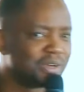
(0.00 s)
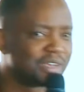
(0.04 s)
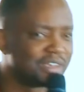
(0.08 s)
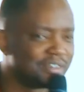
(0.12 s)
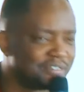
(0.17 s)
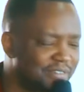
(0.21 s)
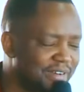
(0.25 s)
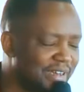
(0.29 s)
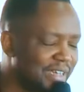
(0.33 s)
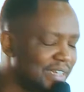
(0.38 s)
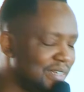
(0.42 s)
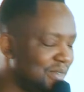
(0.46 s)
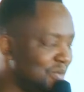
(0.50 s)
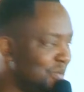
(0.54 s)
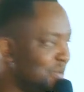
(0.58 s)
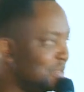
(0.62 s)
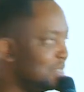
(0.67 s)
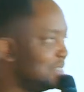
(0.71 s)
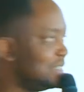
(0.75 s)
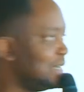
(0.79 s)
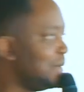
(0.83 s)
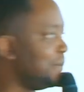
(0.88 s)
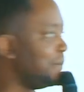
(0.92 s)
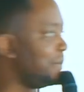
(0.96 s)
okay, fine, we'll
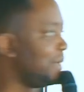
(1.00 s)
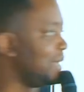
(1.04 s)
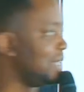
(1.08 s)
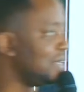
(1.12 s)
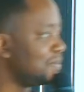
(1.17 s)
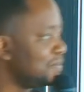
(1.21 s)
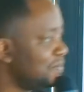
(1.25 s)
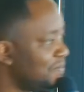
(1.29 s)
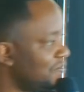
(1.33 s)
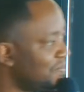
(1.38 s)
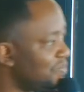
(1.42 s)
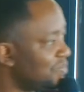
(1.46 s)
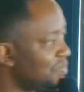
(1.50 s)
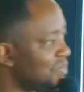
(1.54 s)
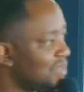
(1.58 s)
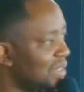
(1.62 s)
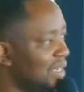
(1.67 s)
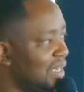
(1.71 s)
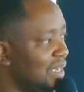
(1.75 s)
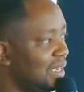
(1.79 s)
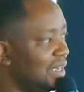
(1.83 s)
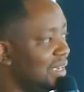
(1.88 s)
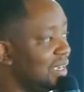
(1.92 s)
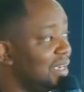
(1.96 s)
jump in.
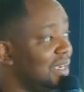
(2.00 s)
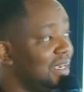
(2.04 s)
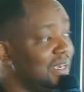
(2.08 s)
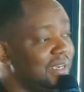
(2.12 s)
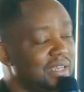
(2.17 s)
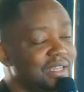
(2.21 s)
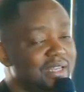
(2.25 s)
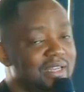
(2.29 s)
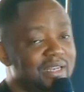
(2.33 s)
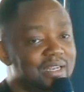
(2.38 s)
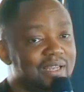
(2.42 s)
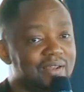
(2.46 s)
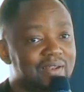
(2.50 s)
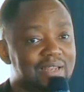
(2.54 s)
Now,